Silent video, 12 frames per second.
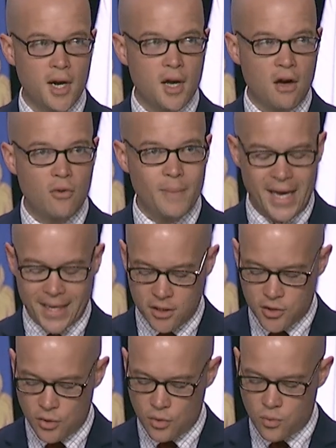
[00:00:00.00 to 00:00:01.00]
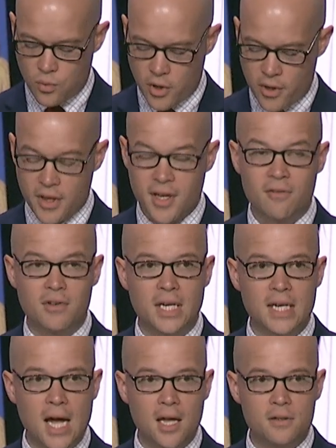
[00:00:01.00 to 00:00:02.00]
of a magnitude worthy of
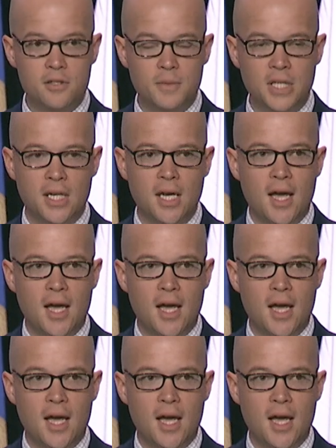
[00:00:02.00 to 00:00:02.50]
acknowledgement